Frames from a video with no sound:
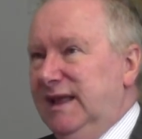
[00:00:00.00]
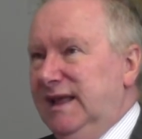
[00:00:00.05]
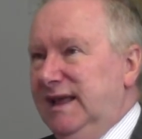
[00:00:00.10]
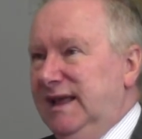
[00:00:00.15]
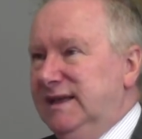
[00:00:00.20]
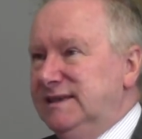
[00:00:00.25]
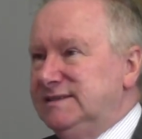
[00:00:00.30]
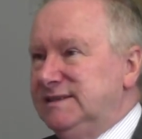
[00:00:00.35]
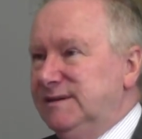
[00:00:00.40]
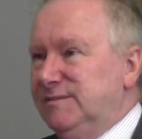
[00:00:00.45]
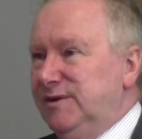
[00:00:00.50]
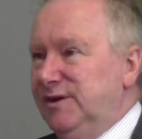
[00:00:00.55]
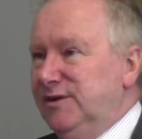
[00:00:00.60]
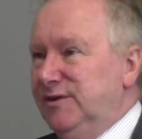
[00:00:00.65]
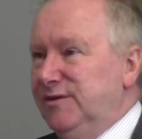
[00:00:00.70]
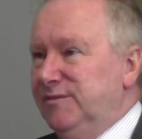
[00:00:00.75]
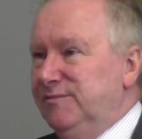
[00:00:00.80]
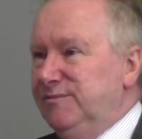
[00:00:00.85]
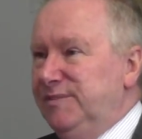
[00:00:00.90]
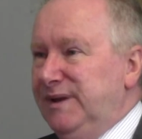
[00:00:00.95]
It's
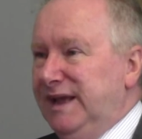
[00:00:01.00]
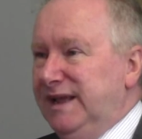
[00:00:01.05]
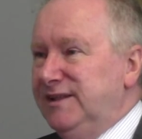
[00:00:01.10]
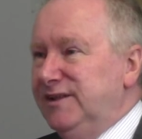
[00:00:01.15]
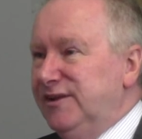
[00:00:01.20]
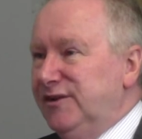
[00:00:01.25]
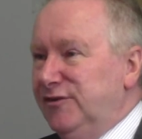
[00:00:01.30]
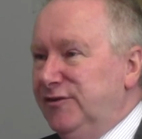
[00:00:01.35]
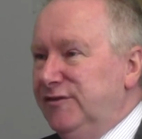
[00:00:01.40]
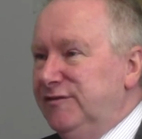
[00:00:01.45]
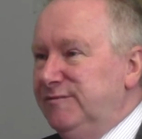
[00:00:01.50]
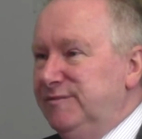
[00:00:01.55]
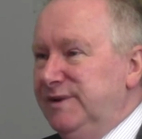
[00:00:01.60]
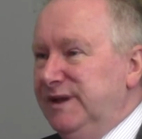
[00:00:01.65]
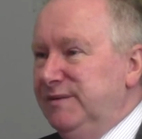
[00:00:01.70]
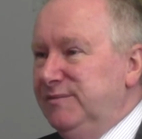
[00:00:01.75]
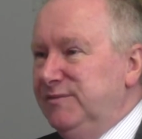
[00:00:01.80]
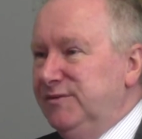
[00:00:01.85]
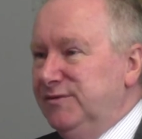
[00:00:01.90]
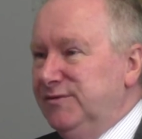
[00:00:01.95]
about better off
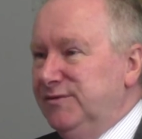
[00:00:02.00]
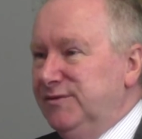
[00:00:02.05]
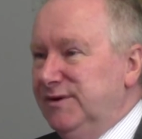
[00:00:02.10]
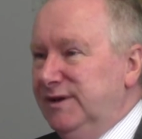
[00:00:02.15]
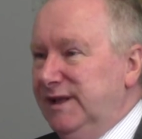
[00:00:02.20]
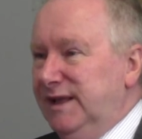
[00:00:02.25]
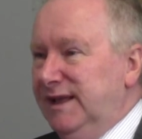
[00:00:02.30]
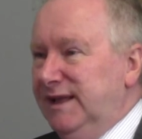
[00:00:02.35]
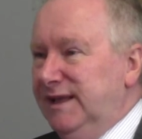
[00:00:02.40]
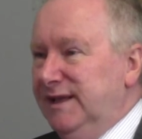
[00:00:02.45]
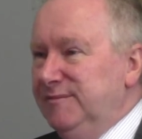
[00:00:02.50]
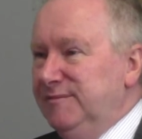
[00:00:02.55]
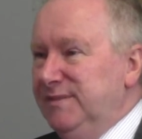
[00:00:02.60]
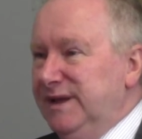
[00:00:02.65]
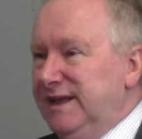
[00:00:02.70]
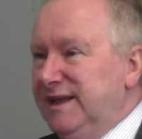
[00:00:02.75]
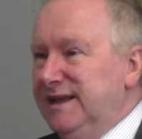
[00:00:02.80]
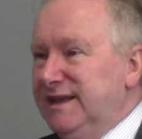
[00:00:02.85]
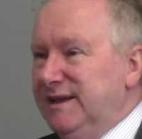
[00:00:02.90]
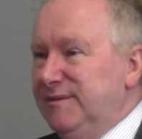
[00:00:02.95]
people
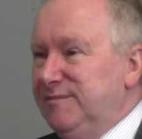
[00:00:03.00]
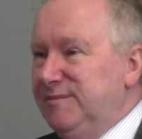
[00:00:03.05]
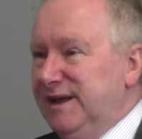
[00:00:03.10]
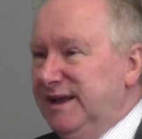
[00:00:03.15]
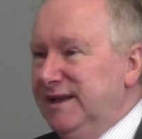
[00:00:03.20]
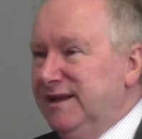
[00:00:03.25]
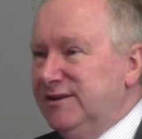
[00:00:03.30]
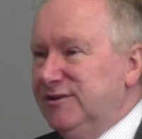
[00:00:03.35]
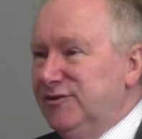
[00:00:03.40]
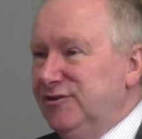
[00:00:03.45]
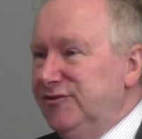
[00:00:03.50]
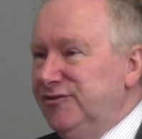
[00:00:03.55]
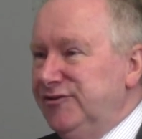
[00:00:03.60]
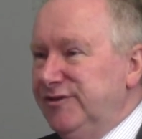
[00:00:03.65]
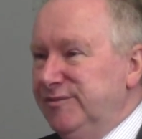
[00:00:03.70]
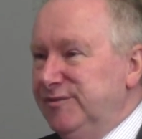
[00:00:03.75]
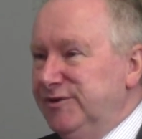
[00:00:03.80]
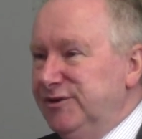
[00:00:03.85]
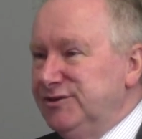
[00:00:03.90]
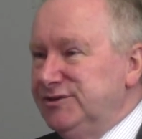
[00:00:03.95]
making a bigger
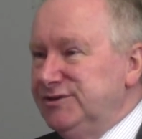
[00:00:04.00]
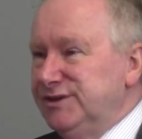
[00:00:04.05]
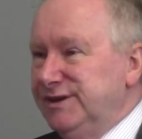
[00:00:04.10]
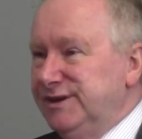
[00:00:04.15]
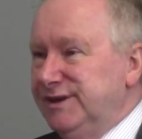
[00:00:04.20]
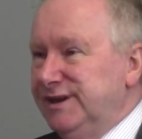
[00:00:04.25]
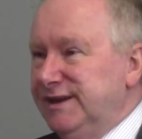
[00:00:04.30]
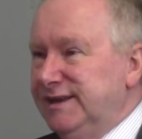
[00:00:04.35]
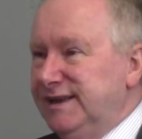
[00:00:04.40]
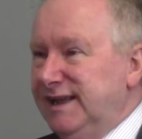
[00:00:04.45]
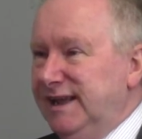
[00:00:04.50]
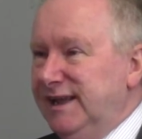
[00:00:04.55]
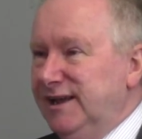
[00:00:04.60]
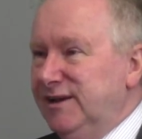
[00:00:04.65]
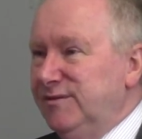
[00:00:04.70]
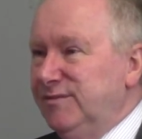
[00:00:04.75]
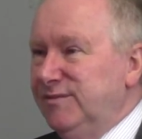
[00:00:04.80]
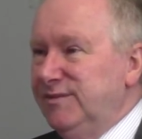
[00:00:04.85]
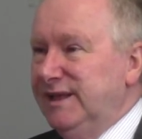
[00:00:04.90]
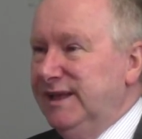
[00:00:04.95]
contribution to
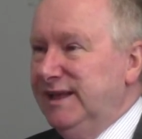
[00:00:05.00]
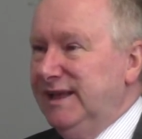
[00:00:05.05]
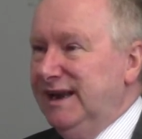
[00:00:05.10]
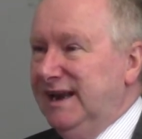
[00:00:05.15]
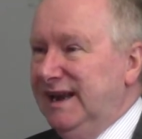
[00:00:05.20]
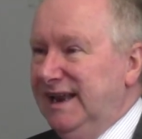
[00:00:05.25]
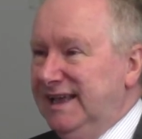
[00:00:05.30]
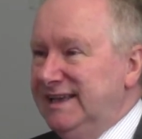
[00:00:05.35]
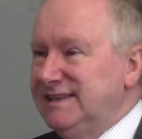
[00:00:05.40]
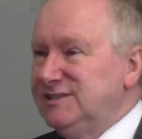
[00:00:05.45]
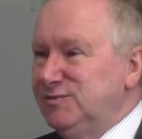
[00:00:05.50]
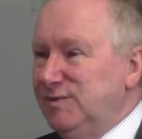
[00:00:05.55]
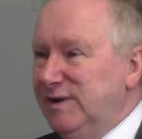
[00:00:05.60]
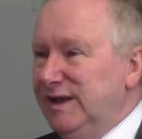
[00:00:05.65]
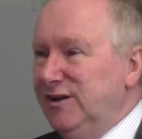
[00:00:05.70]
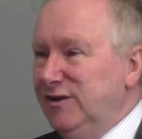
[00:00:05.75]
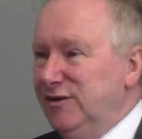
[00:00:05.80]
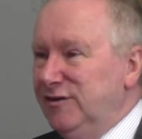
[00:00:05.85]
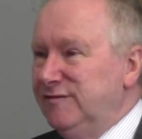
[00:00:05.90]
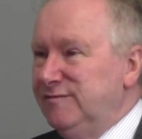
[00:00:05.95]
help the less
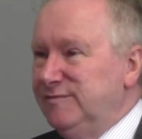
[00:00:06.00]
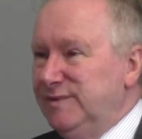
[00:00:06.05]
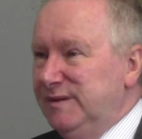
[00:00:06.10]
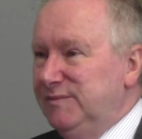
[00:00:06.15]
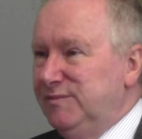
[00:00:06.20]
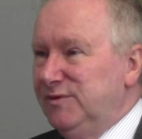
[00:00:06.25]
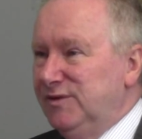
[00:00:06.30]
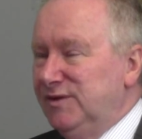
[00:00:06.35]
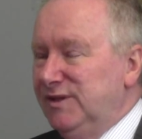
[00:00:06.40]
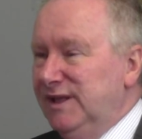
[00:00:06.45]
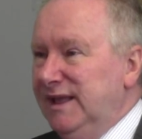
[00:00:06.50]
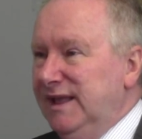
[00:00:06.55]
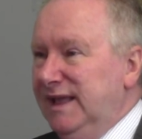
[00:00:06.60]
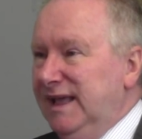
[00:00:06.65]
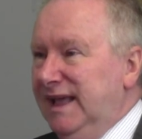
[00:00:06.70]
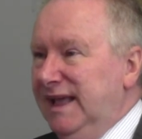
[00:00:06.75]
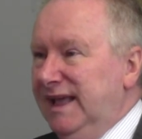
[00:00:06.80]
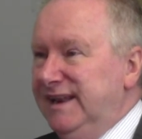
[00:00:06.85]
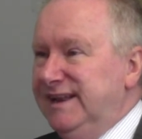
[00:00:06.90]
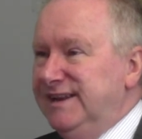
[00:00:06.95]
well off people.
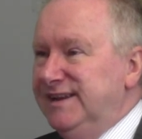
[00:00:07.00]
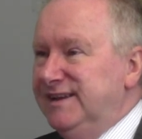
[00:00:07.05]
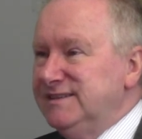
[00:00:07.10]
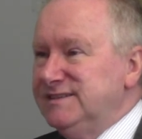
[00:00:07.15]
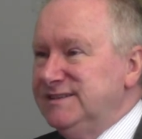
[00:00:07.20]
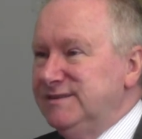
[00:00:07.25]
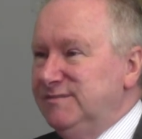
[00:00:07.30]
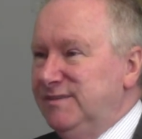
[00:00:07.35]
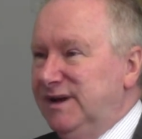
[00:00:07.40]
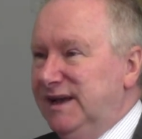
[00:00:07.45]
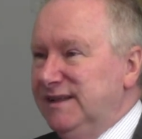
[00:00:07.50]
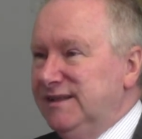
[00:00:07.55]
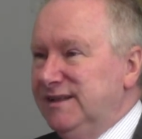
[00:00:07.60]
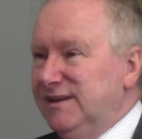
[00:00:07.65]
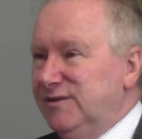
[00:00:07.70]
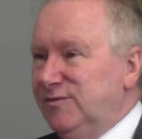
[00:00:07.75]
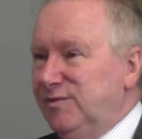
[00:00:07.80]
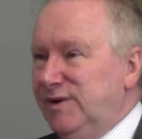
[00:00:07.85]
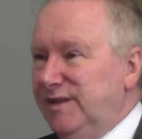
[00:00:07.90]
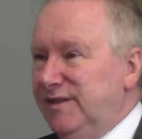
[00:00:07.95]
And it doesn't
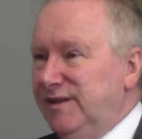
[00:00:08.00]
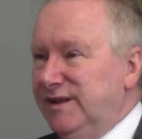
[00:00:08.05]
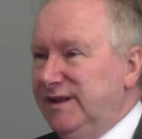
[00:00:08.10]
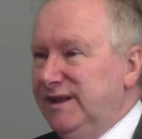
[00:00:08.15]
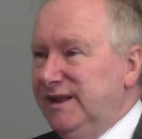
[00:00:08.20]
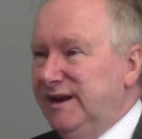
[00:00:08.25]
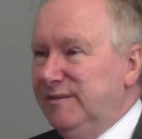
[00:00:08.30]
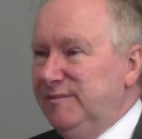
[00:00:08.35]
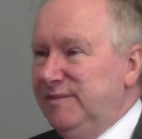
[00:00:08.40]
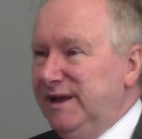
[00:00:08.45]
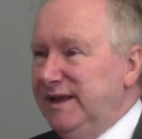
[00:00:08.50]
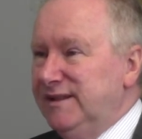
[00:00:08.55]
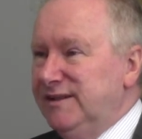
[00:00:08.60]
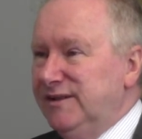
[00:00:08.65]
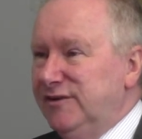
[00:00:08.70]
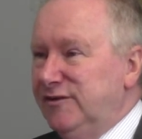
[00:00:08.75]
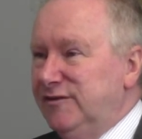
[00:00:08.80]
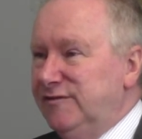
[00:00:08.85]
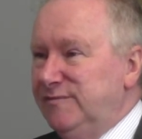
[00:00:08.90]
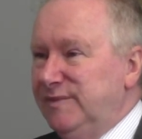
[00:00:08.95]
matter whether you're a
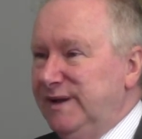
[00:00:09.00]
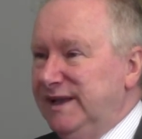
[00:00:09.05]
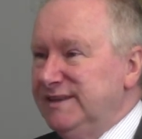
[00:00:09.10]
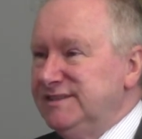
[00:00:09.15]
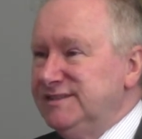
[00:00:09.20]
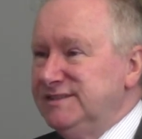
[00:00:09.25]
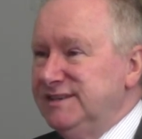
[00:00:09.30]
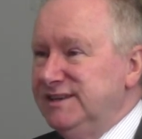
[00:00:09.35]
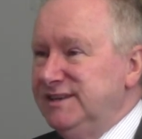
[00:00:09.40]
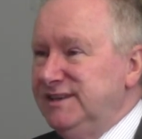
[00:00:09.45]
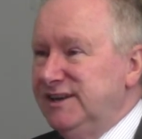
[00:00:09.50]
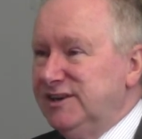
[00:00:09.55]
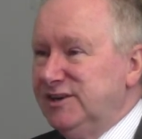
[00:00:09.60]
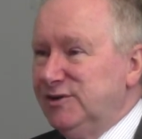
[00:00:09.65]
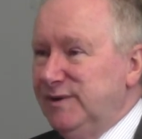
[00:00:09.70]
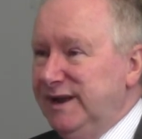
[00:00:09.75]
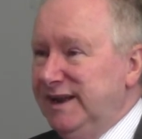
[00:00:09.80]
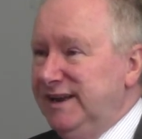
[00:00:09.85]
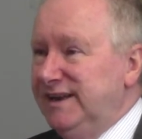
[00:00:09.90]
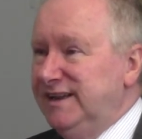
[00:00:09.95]
better off person in your
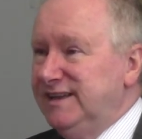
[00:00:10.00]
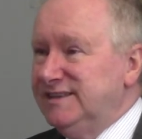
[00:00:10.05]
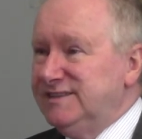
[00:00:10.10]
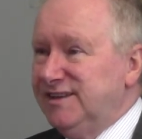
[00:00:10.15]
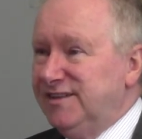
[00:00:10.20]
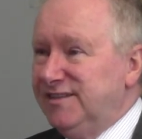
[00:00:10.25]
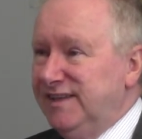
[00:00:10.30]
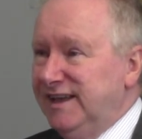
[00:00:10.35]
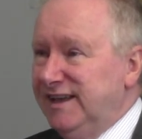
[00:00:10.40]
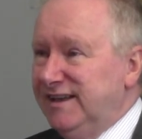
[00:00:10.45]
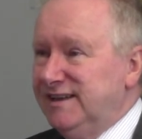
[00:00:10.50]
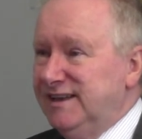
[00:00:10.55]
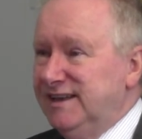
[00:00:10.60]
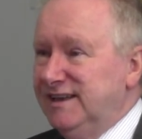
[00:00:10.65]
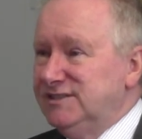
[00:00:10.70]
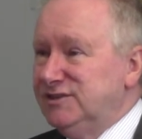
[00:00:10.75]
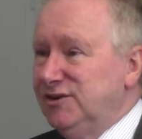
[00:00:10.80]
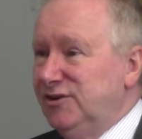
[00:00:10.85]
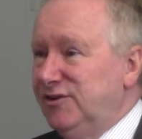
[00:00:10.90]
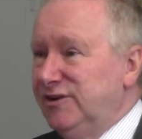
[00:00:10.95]
20s or
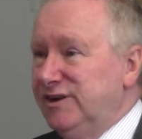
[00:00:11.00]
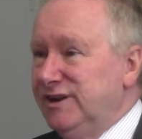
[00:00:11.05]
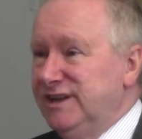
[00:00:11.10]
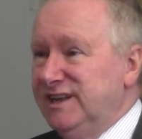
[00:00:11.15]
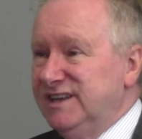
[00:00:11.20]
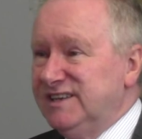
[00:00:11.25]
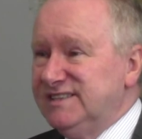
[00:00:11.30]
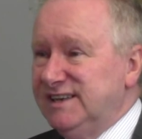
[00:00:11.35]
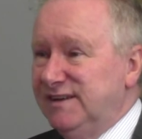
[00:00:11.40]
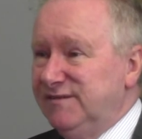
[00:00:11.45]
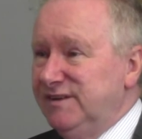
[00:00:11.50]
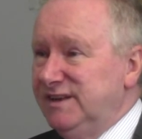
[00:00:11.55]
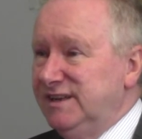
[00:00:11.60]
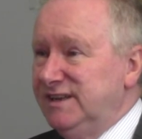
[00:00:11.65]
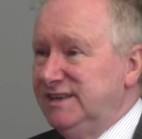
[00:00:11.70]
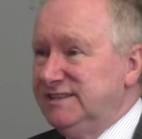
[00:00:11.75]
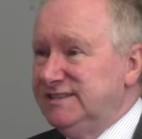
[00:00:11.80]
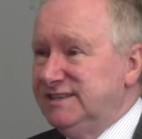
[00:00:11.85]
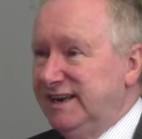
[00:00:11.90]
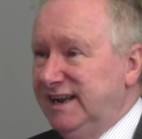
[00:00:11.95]
30s or in your
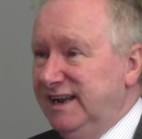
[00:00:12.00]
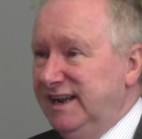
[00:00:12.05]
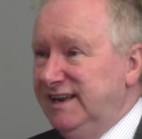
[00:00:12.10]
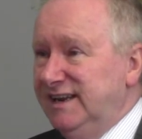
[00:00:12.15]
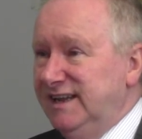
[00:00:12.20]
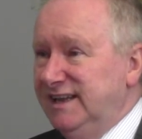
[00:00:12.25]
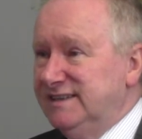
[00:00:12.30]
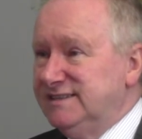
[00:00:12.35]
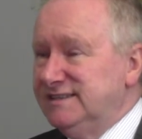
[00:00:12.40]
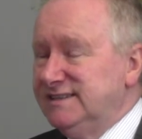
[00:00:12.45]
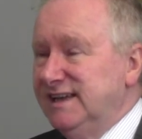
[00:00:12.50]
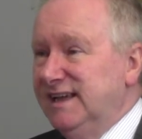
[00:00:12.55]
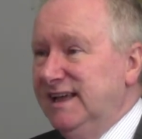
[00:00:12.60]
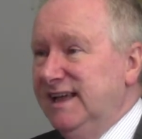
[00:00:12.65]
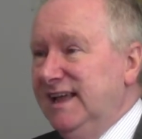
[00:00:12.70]
70s or 80s.